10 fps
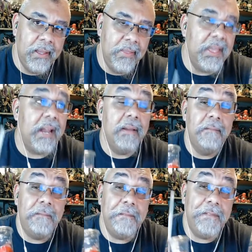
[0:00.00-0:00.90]
that
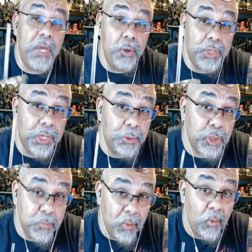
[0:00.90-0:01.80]
Future
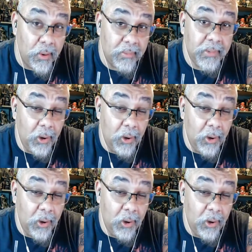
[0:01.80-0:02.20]
Sport,